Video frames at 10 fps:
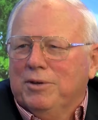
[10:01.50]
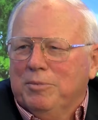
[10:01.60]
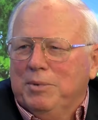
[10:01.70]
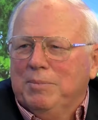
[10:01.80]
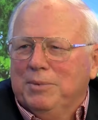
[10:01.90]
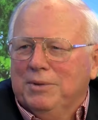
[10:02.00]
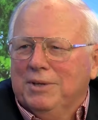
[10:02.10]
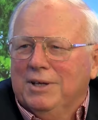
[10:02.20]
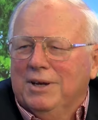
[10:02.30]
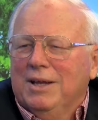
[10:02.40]
the people
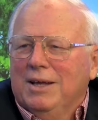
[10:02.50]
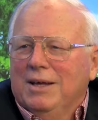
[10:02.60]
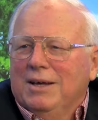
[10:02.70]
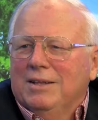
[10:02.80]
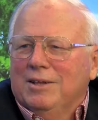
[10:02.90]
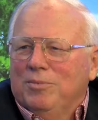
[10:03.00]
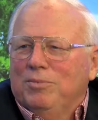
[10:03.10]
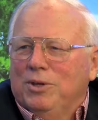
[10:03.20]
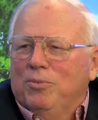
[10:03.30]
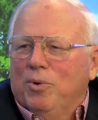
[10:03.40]
that
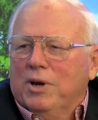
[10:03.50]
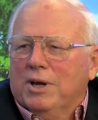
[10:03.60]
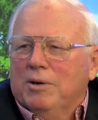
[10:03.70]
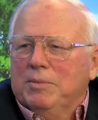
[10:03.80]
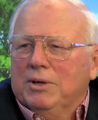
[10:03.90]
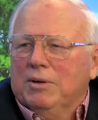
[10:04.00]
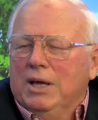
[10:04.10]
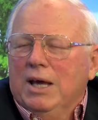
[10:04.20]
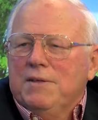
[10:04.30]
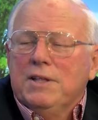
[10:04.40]
want to come here.
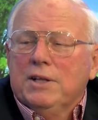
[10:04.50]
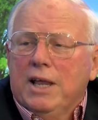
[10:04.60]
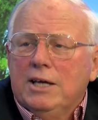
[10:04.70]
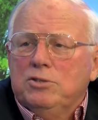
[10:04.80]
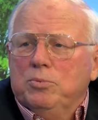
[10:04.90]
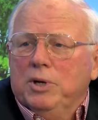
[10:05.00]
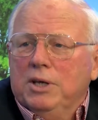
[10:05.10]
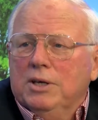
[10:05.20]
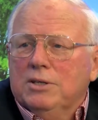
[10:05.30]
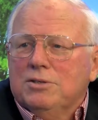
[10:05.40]
Then the last one
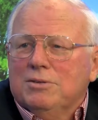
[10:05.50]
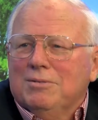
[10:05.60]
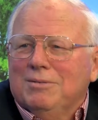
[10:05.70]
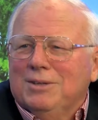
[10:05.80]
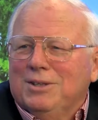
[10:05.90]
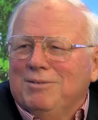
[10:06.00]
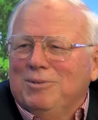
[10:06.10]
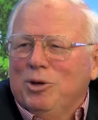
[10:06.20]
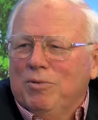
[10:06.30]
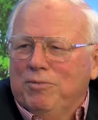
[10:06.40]
is what
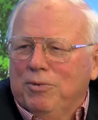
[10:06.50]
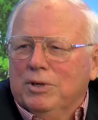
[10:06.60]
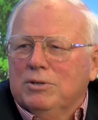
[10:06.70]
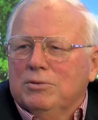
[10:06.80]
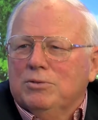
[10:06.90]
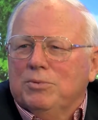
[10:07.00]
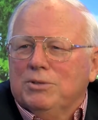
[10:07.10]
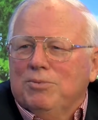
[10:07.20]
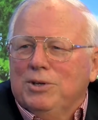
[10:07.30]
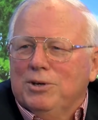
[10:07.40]
you're referring to is
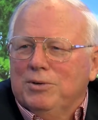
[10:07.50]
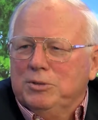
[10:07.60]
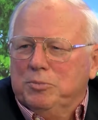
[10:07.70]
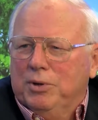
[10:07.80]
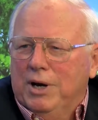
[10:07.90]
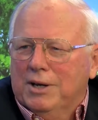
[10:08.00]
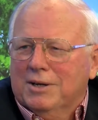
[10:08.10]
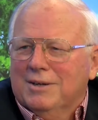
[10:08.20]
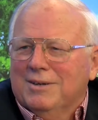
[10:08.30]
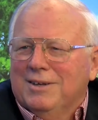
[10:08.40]
what we know is
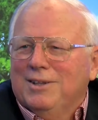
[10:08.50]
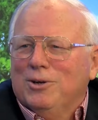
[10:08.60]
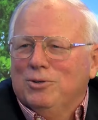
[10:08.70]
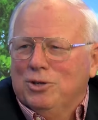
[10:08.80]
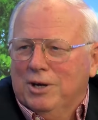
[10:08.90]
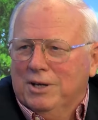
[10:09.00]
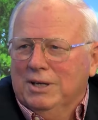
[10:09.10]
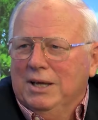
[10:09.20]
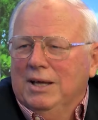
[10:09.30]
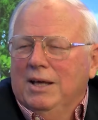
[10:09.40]
product in their
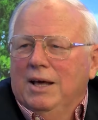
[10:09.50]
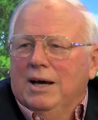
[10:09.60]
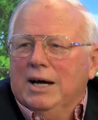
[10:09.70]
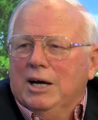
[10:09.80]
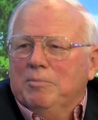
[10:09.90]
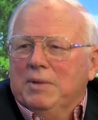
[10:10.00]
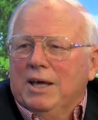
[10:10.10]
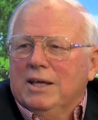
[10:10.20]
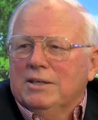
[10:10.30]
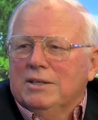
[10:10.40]
jargon.
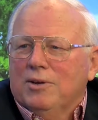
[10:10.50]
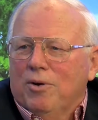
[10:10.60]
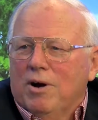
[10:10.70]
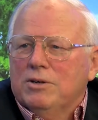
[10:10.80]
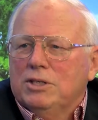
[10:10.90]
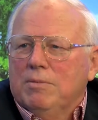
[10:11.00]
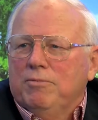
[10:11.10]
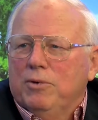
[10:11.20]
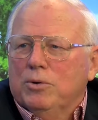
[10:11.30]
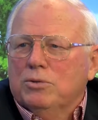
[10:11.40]
And there are some
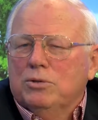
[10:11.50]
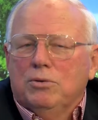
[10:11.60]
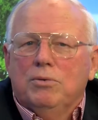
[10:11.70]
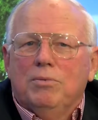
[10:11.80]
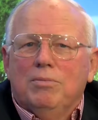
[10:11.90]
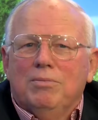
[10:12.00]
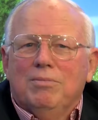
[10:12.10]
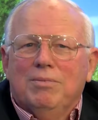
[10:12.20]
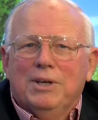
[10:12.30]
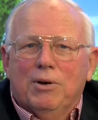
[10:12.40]
folks who,
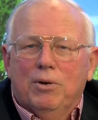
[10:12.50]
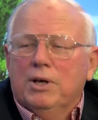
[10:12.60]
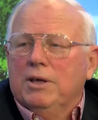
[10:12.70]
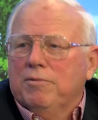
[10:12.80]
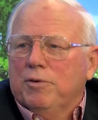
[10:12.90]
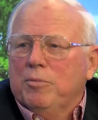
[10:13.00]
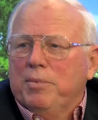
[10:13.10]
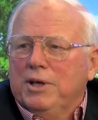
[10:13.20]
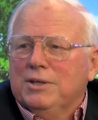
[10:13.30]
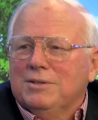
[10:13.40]
when they're looking for a
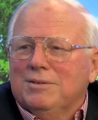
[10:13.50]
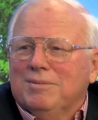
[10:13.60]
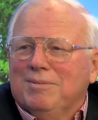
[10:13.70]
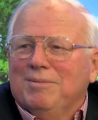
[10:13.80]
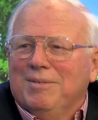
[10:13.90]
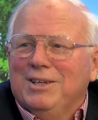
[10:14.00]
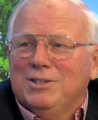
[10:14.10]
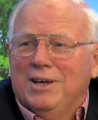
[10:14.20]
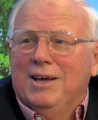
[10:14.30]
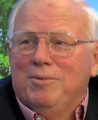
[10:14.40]
place, they
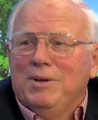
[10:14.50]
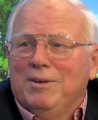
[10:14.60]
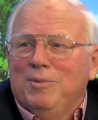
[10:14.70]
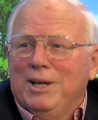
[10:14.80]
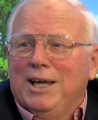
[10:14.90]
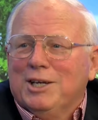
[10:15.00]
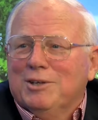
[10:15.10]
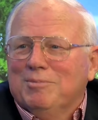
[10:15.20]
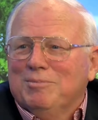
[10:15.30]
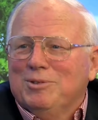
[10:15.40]
say, hey, we'd like
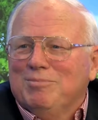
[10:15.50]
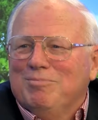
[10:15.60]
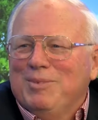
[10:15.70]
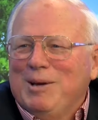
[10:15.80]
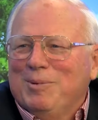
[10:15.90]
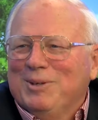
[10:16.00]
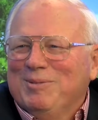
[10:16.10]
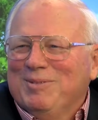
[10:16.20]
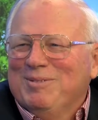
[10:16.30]
to be able to